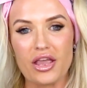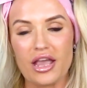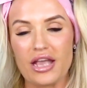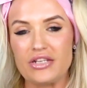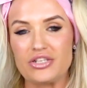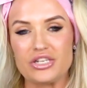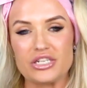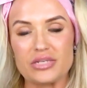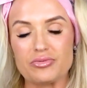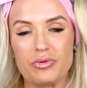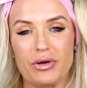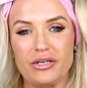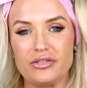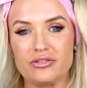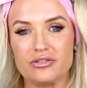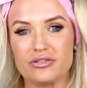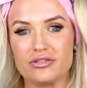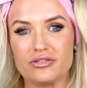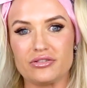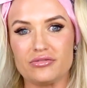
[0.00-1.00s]
it just
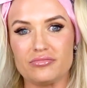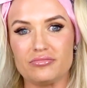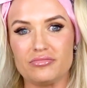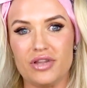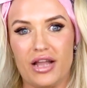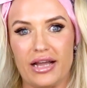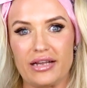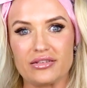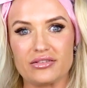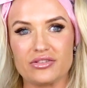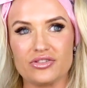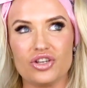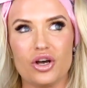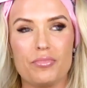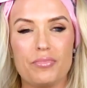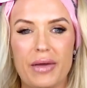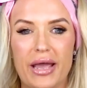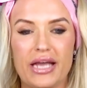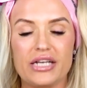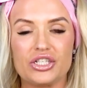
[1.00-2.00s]
went like
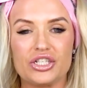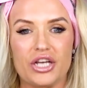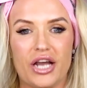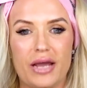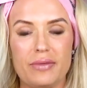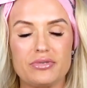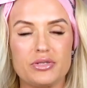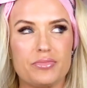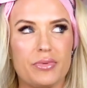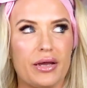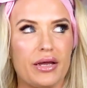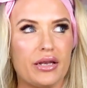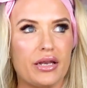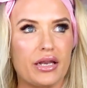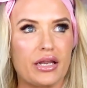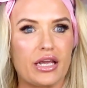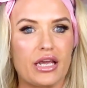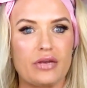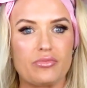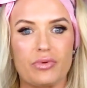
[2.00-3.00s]
not pear-shaped,
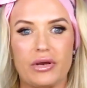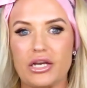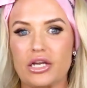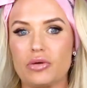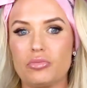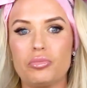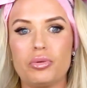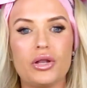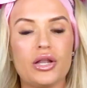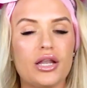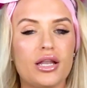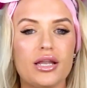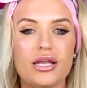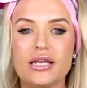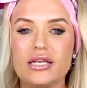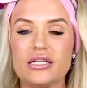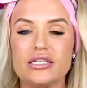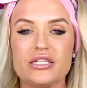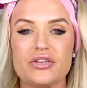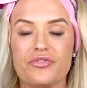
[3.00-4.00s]
but it went
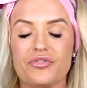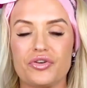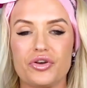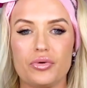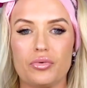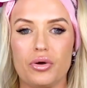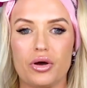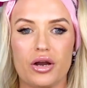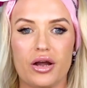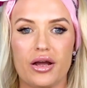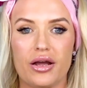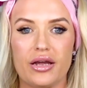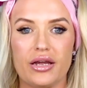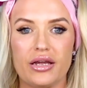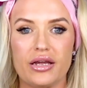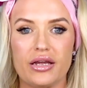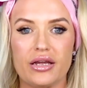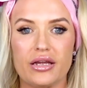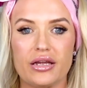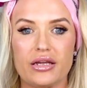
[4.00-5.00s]
completely different to what
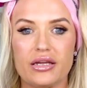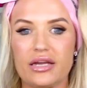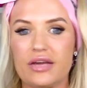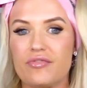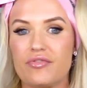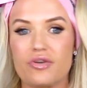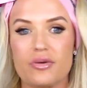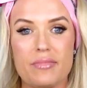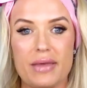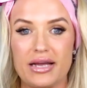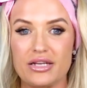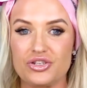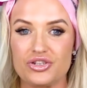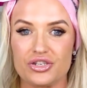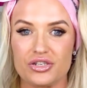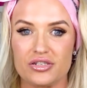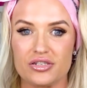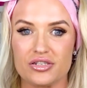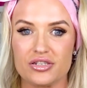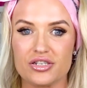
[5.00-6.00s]
I ever
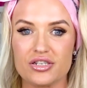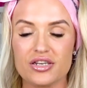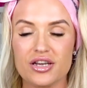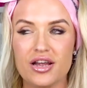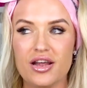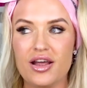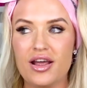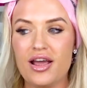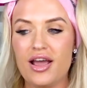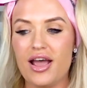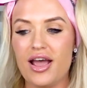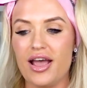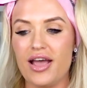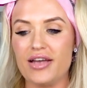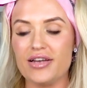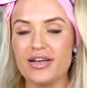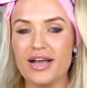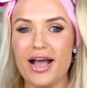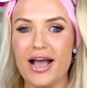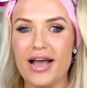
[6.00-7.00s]
imagined.
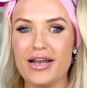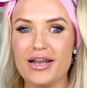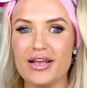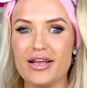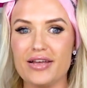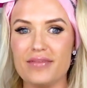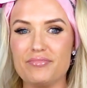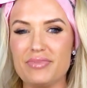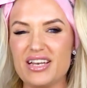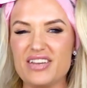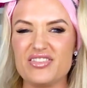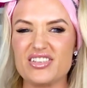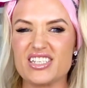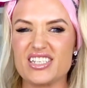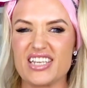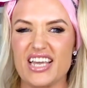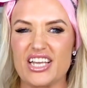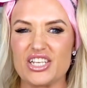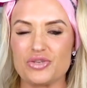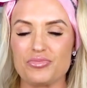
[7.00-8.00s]
And I had a bit of a
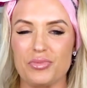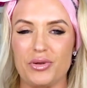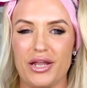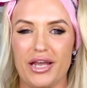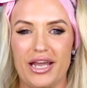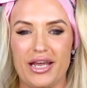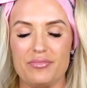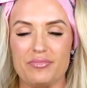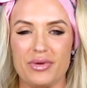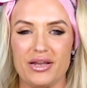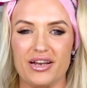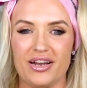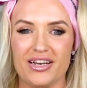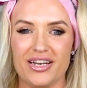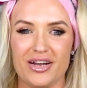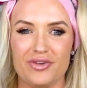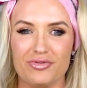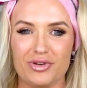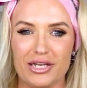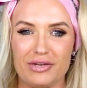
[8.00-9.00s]
sketch plan, but I
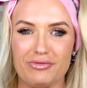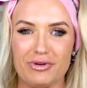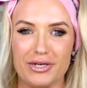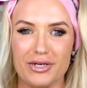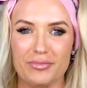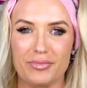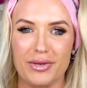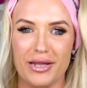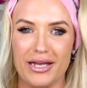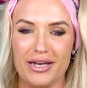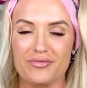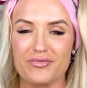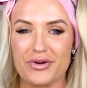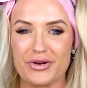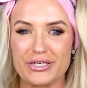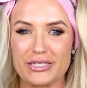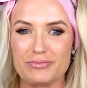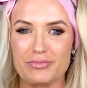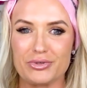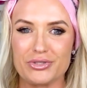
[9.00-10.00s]
don't really run to plan. I'm a
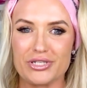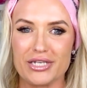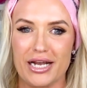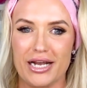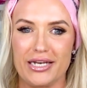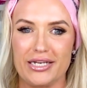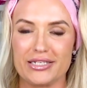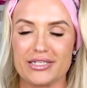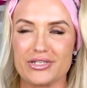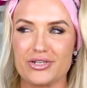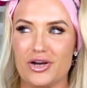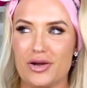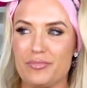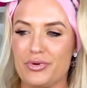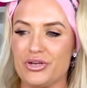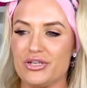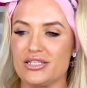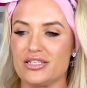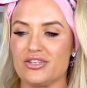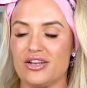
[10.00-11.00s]
very spontaneous
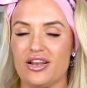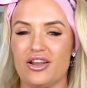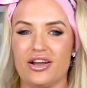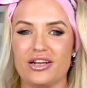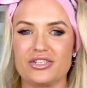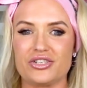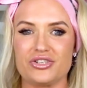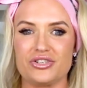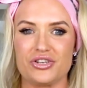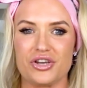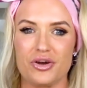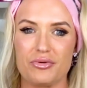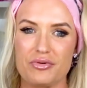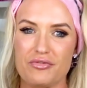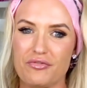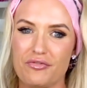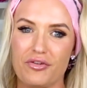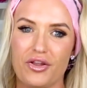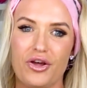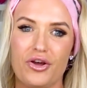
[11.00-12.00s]
type person. I like to go
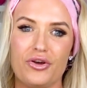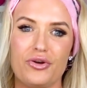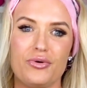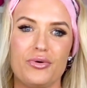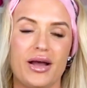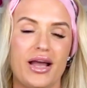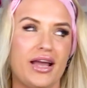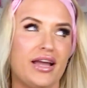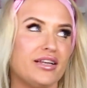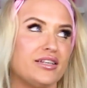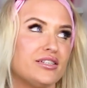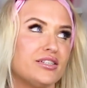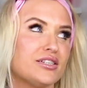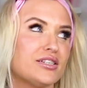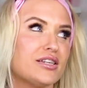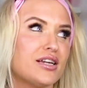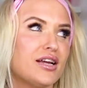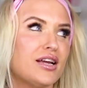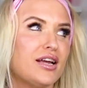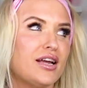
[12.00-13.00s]
with flow
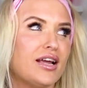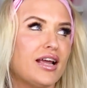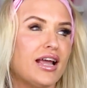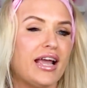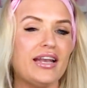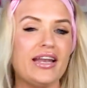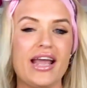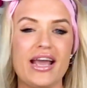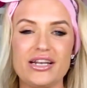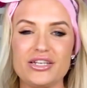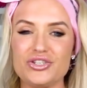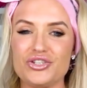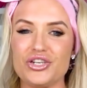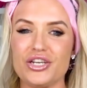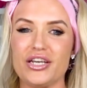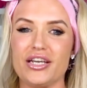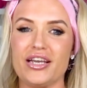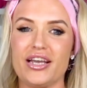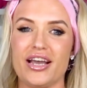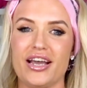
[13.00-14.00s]
and
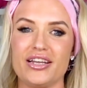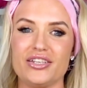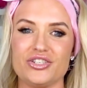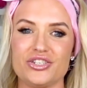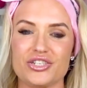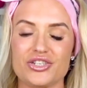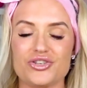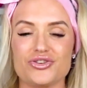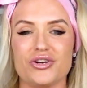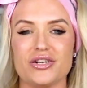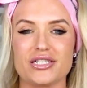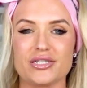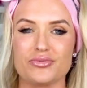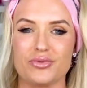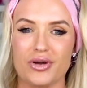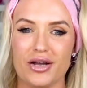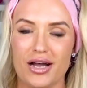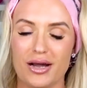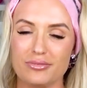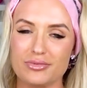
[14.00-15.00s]
energy and just trust
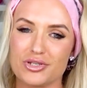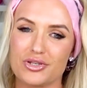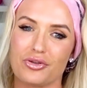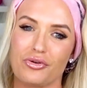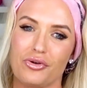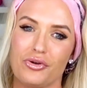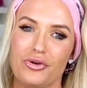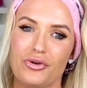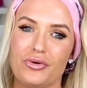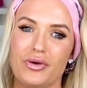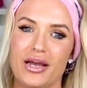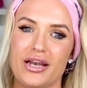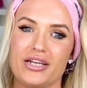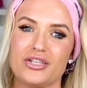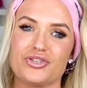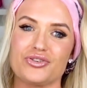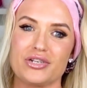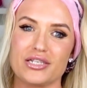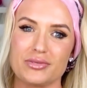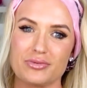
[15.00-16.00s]
what comes through, and
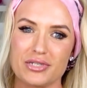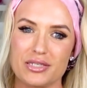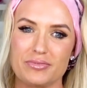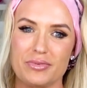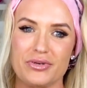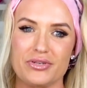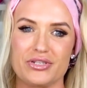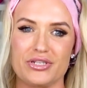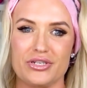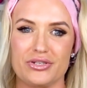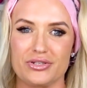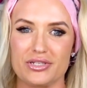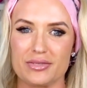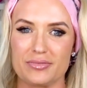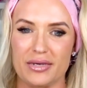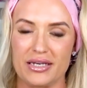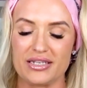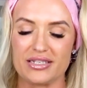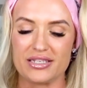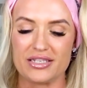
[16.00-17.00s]
I trust what Spirit
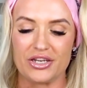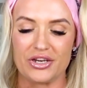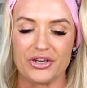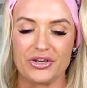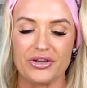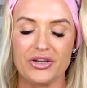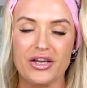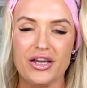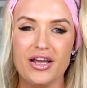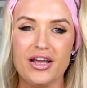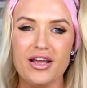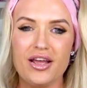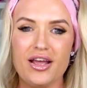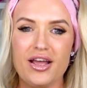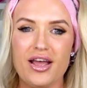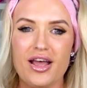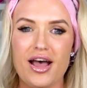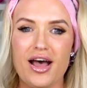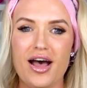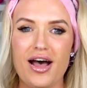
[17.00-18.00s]
tells me. So
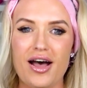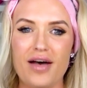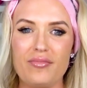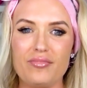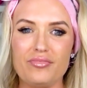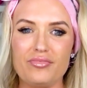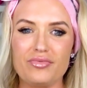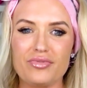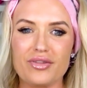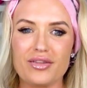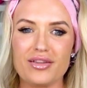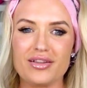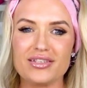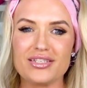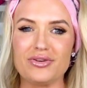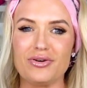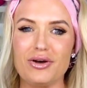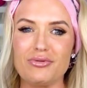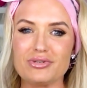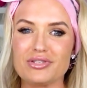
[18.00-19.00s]

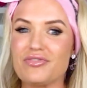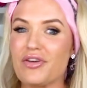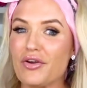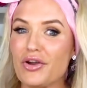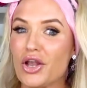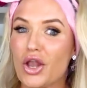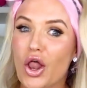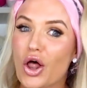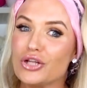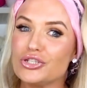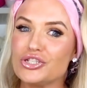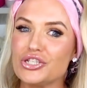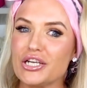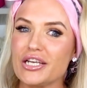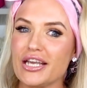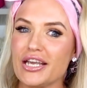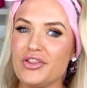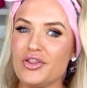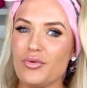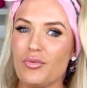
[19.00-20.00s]
so I was very
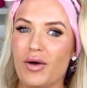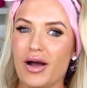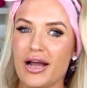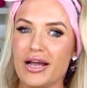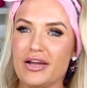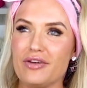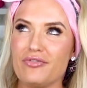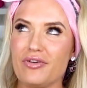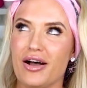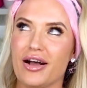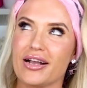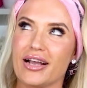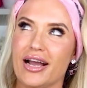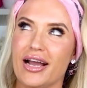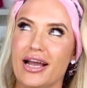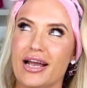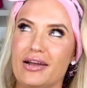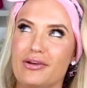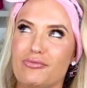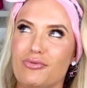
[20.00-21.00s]
logic in the way of,
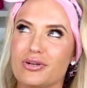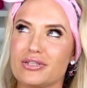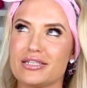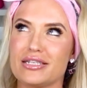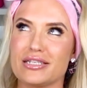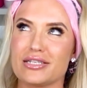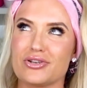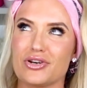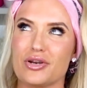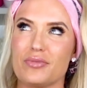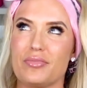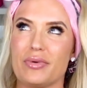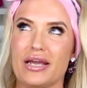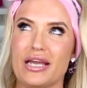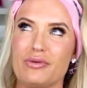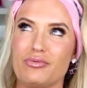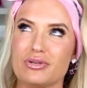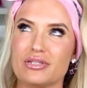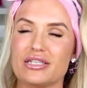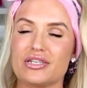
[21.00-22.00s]
okay, what's this got to
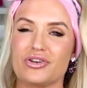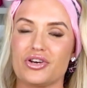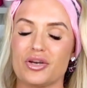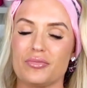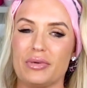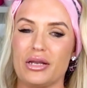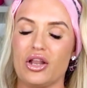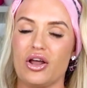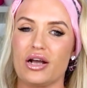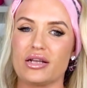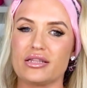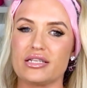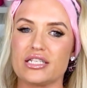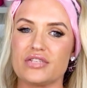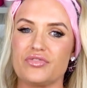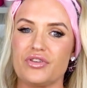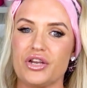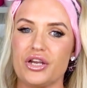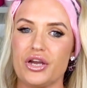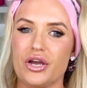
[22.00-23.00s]
be? What's it got to be like,
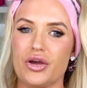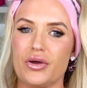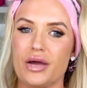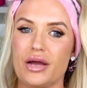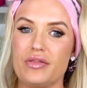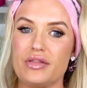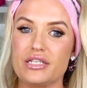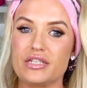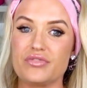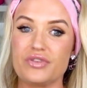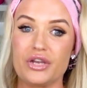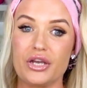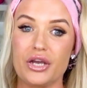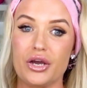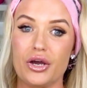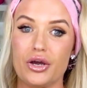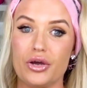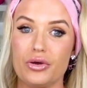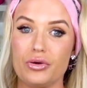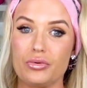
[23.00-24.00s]
this video? And this
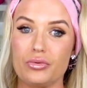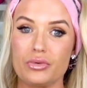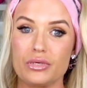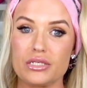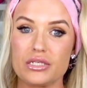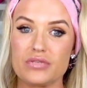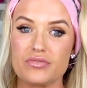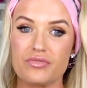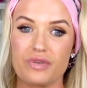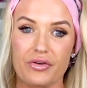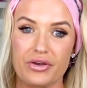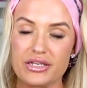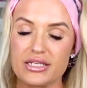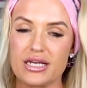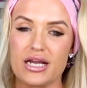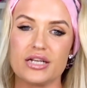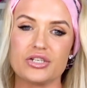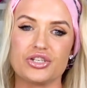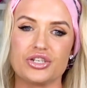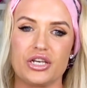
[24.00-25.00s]
video was very
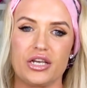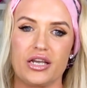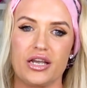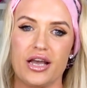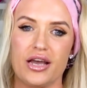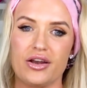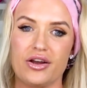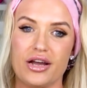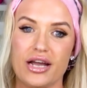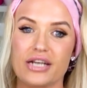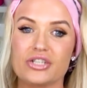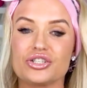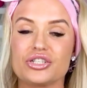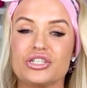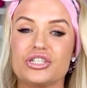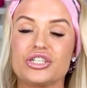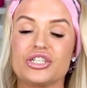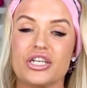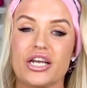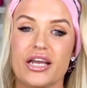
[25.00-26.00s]
touching, and I
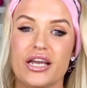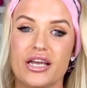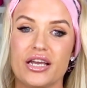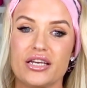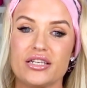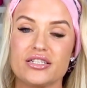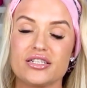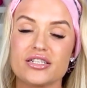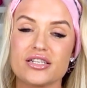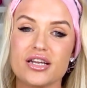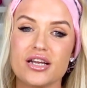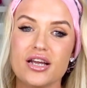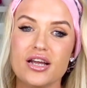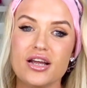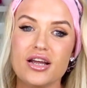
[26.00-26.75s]
actually shared